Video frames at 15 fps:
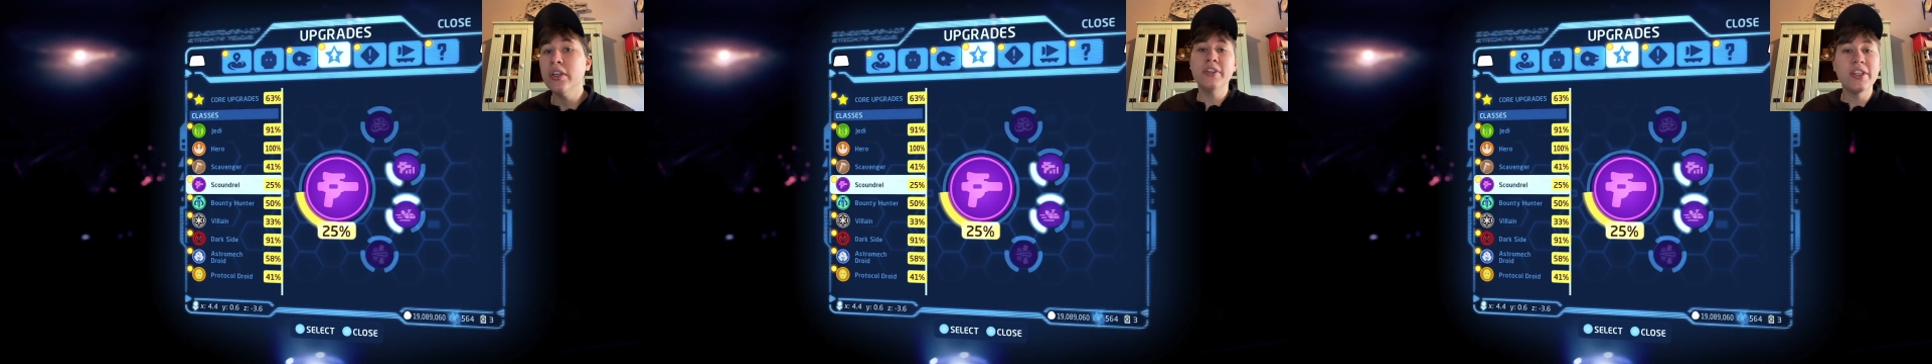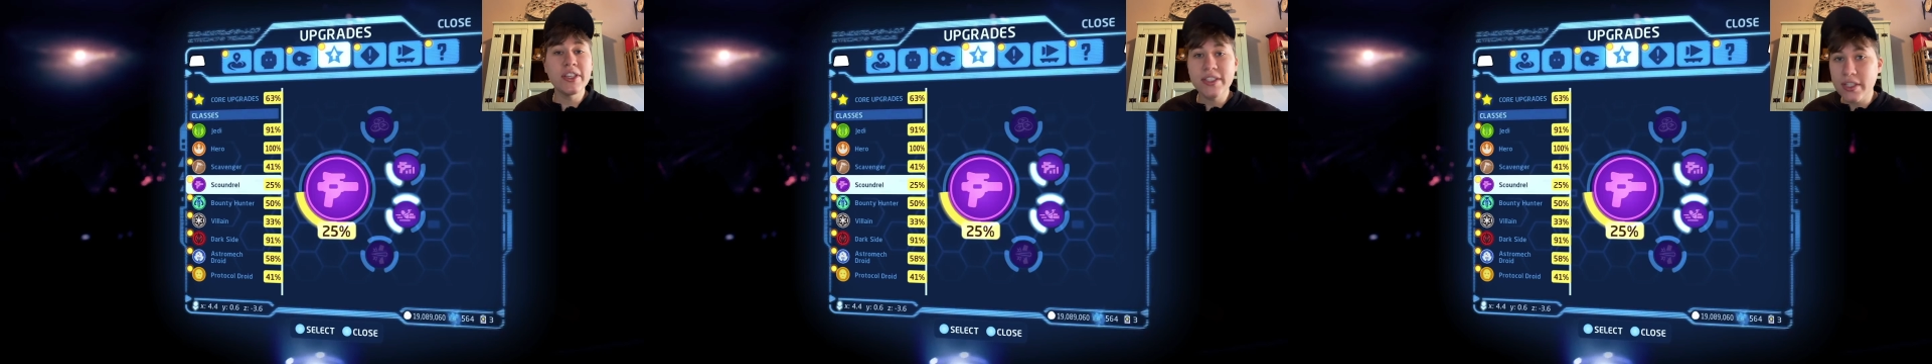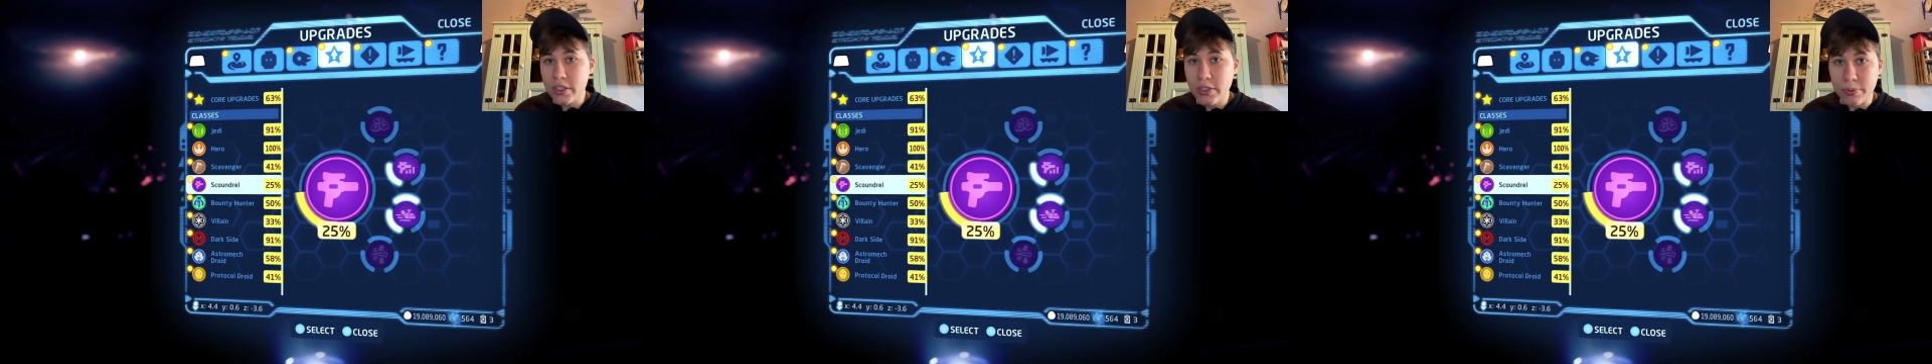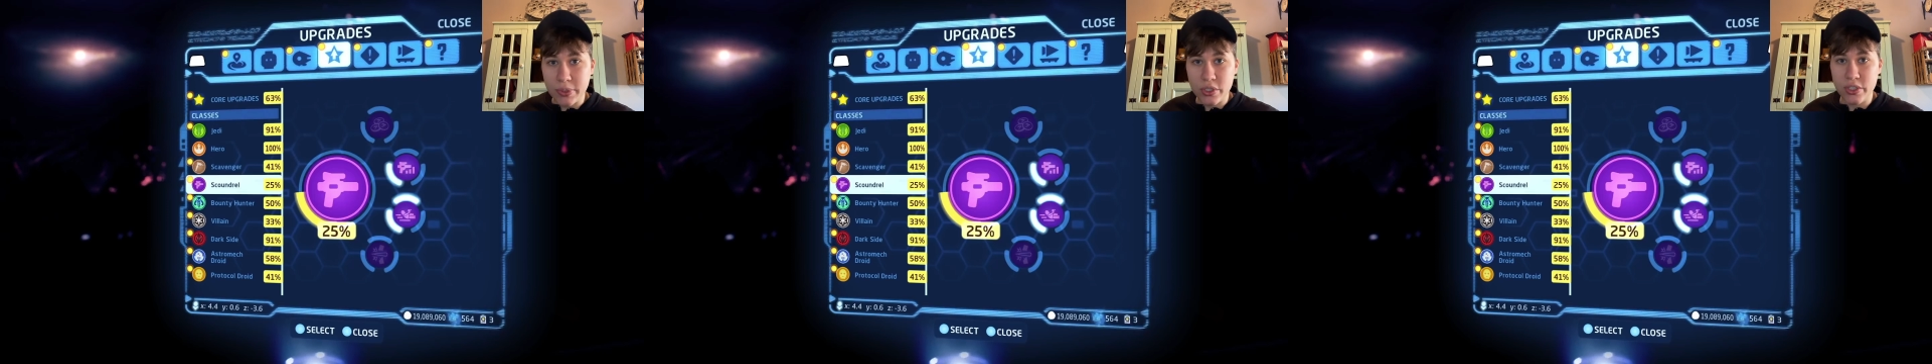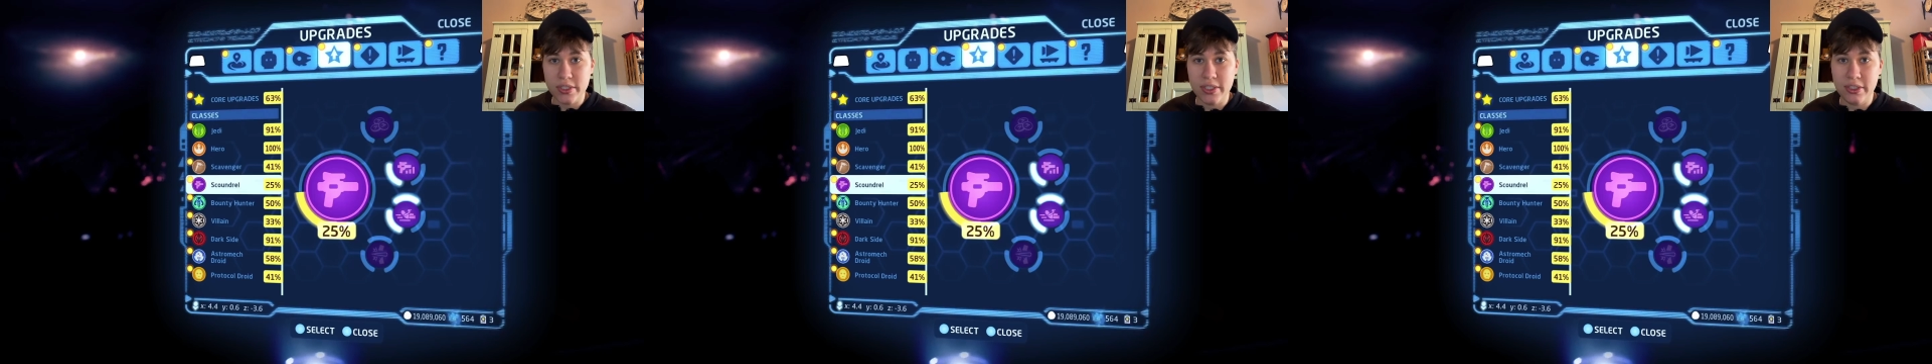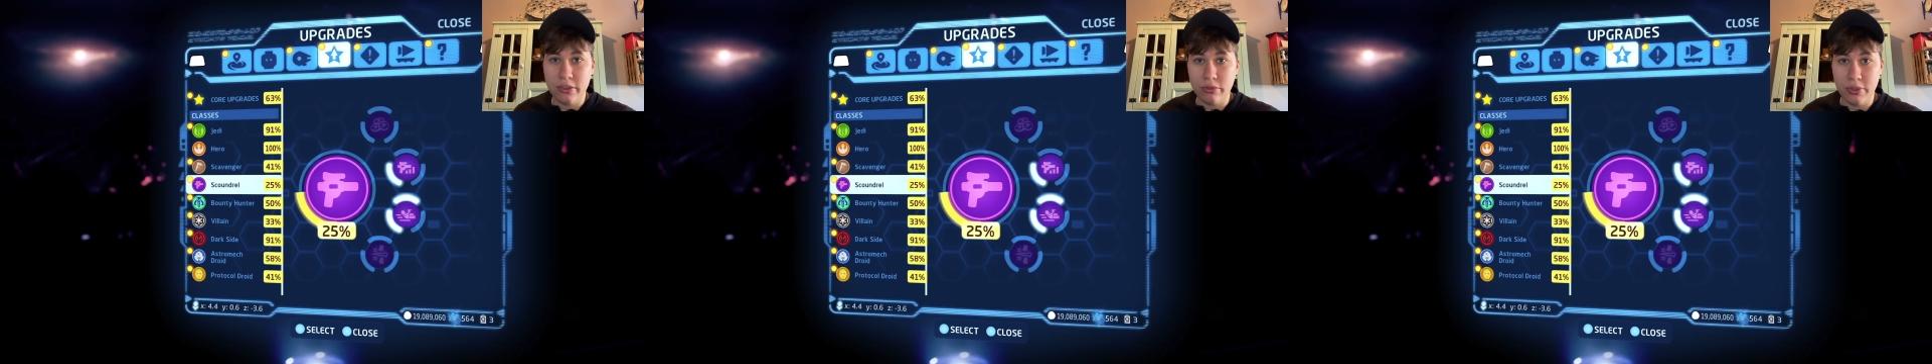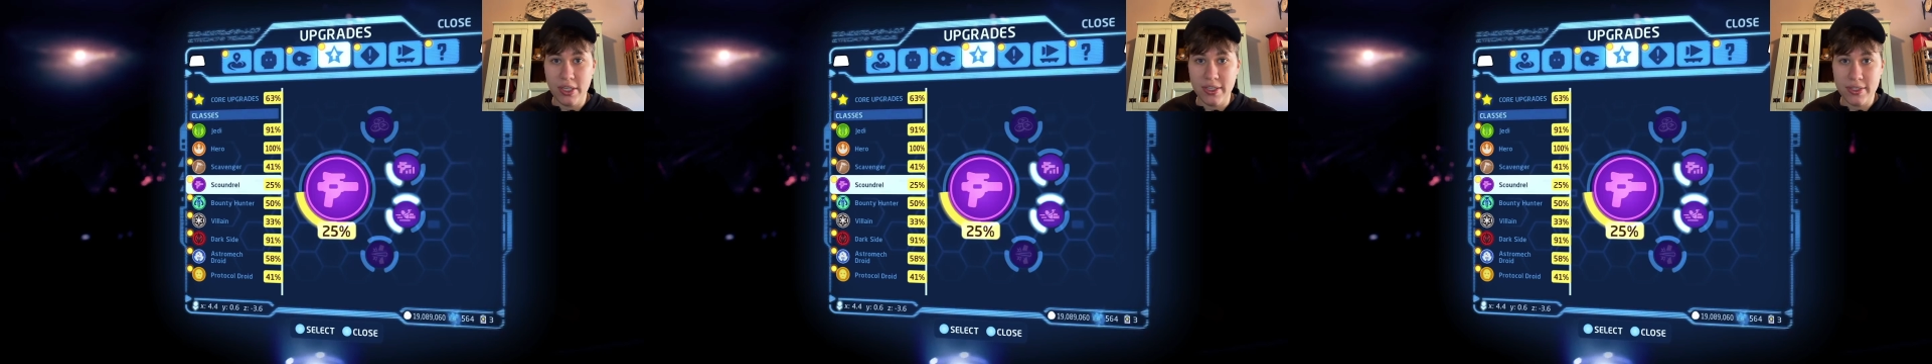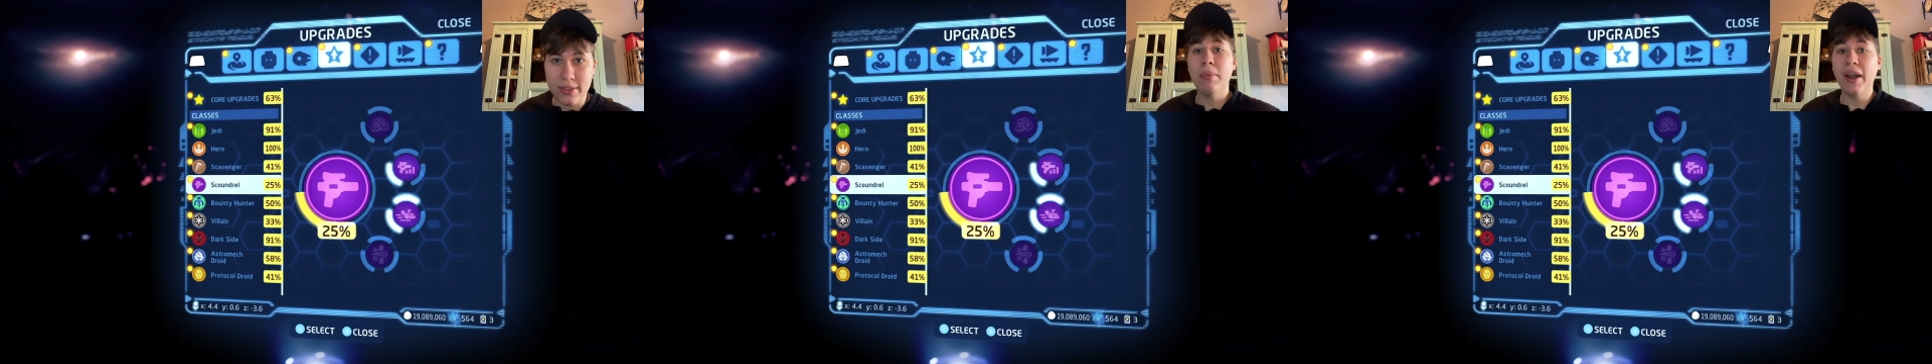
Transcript: the distance will just increase.